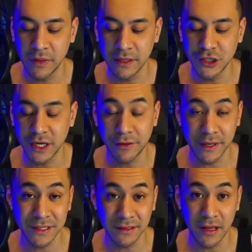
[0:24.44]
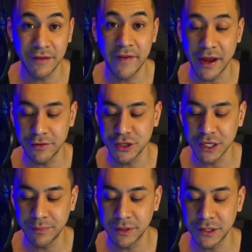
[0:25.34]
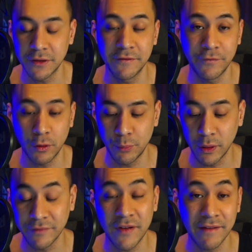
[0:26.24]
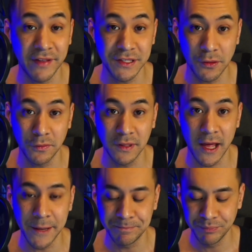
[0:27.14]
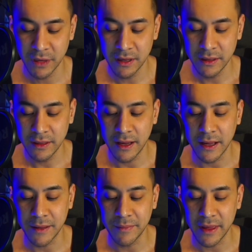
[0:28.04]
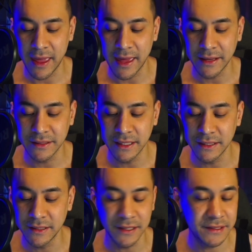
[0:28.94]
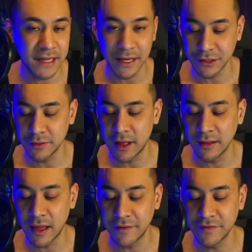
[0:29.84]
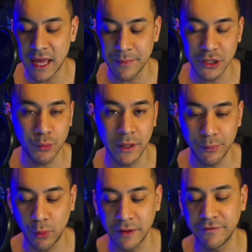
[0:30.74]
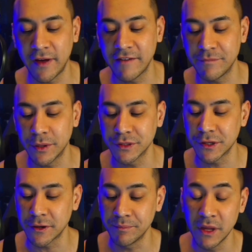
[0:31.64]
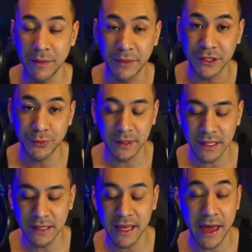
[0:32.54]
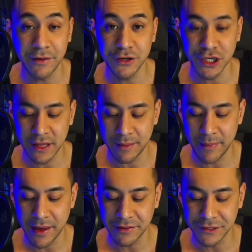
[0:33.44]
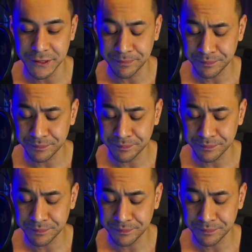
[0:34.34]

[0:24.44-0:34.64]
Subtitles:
generates a lot of energy per turn, 4.5. That's a whole lot. And it does not do a lot of damage, 1.5 per turn, but it's really the energy that matters